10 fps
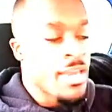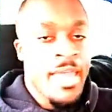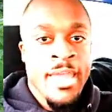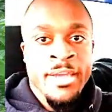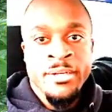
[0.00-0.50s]

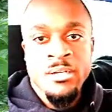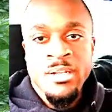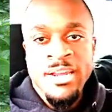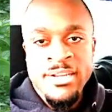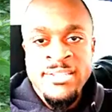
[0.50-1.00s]
And
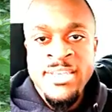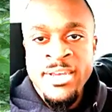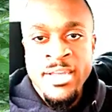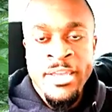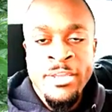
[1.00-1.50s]
like I
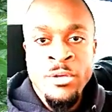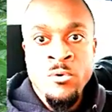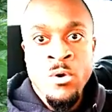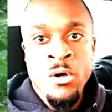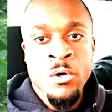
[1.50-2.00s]
said, it can
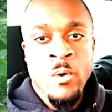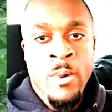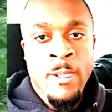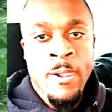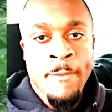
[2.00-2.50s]
grow
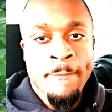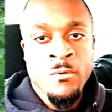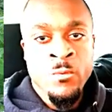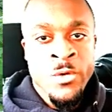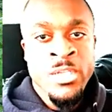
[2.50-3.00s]

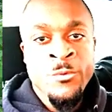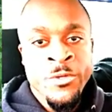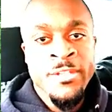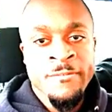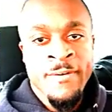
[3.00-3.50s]

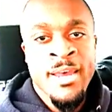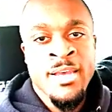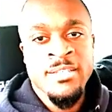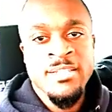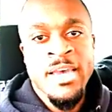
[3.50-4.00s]
really
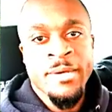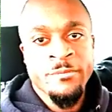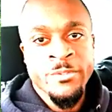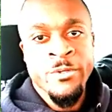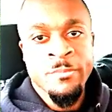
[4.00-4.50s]
fast
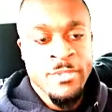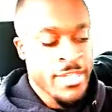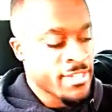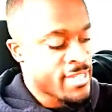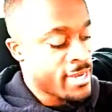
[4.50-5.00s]
after a
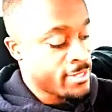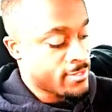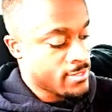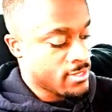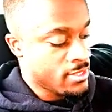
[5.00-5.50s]
place
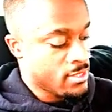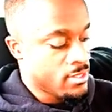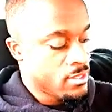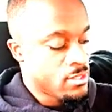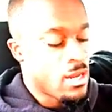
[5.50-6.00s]
has
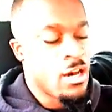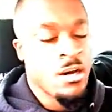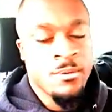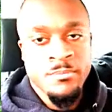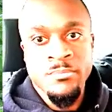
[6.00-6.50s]

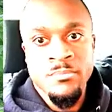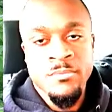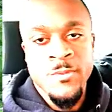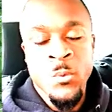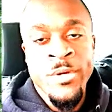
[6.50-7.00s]

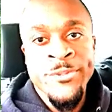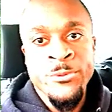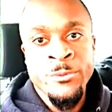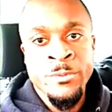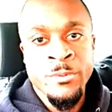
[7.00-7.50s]
went
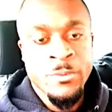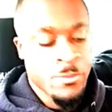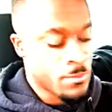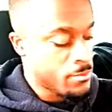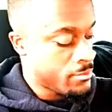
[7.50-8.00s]
through
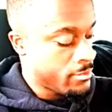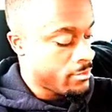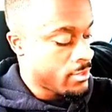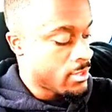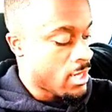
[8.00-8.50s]

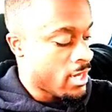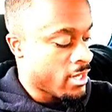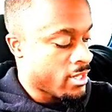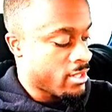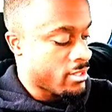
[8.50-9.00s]

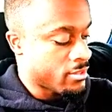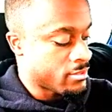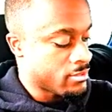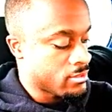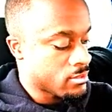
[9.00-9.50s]
a
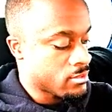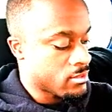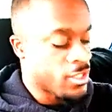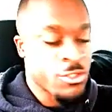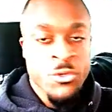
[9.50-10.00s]

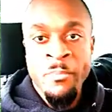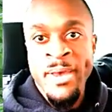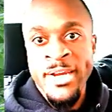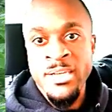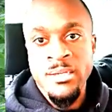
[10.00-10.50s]

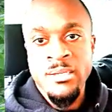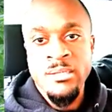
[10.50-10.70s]
traumatic